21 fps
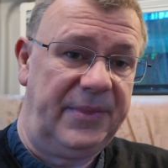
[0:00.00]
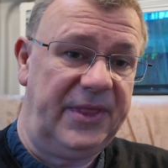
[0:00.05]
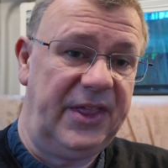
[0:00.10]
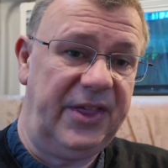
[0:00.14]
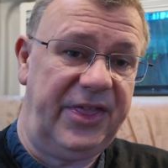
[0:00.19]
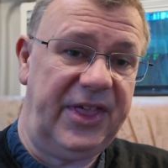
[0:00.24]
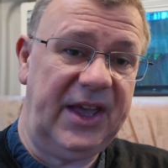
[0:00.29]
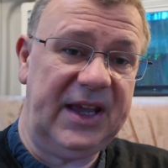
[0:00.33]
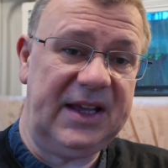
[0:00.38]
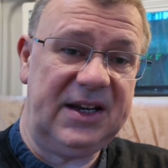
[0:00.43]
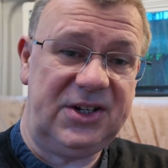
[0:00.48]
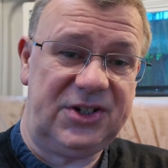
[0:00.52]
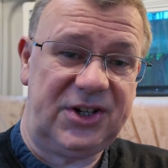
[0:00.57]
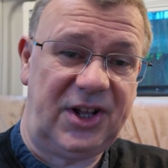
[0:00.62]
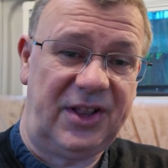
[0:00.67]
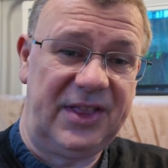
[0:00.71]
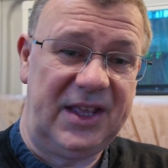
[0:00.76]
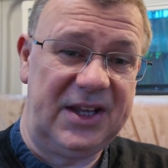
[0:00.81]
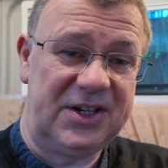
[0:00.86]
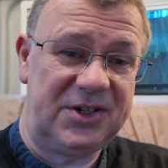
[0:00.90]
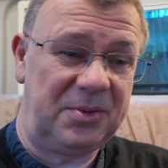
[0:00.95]
The thickness
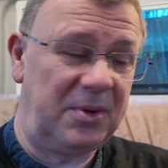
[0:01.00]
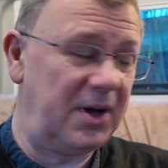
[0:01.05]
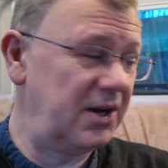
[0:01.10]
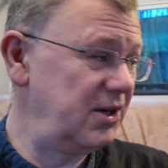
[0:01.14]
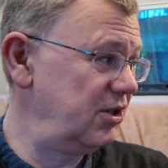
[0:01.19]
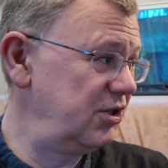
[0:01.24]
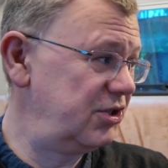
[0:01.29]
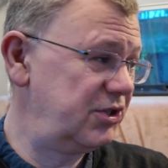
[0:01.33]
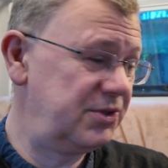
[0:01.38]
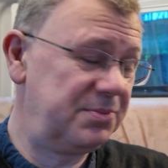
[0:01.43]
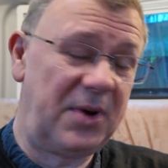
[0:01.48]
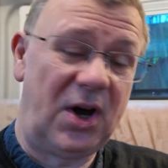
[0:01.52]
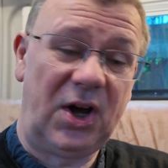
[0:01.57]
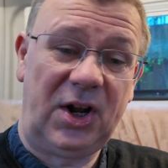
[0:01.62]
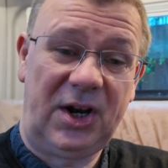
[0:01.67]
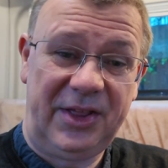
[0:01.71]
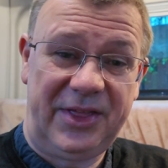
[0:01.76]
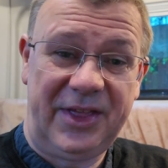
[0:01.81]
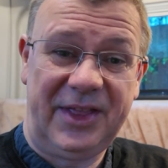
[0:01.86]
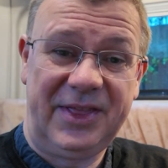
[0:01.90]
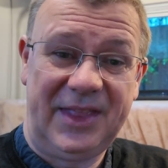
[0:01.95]
on this one's
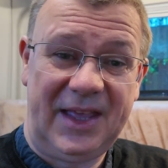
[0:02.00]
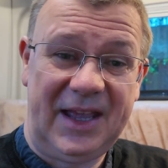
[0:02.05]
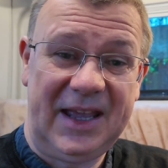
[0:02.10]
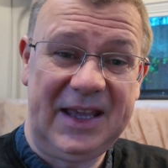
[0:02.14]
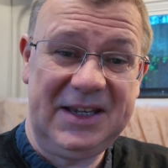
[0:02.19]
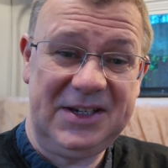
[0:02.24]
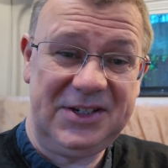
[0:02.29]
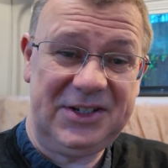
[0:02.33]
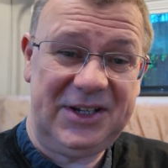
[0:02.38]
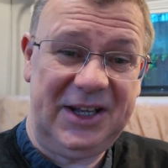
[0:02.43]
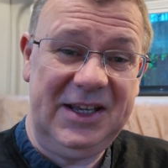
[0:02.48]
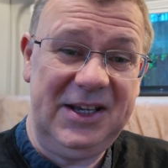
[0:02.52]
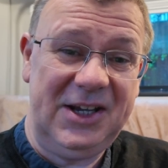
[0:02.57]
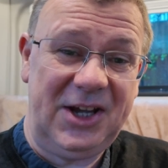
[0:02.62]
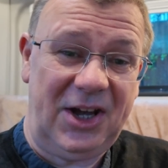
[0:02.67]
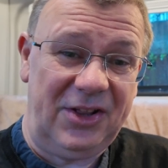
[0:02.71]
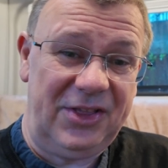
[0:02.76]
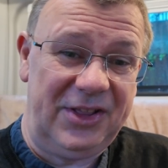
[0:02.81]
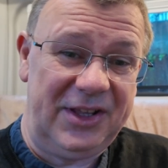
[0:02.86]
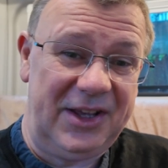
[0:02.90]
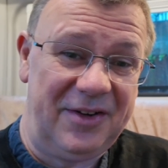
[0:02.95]
smaller than the
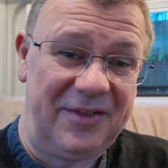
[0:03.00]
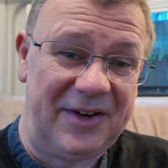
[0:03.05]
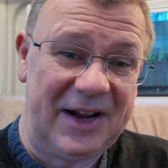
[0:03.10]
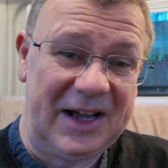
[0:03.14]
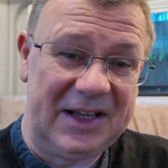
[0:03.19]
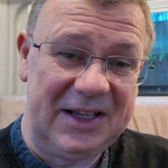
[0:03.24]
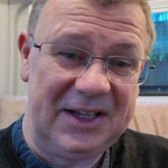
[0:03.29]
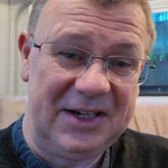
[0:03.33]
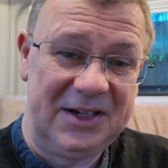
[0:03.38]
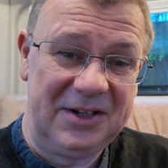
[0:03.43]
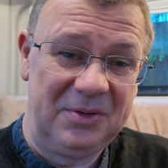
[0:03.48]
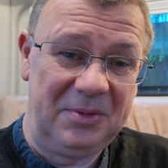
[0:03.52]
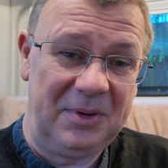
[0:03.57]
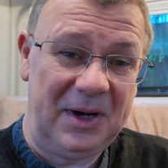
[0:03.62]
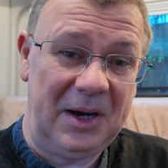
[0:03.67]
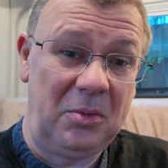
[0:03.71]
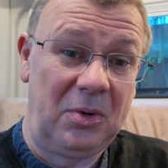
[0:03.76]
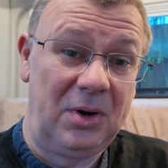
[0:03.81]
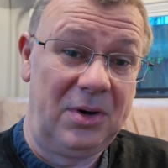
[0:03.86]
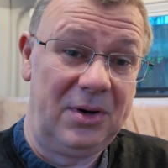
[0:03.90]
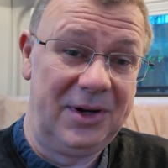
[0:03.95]
heatsink on the Orion.
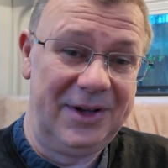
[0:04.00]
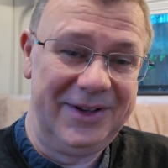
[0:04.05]
Wow.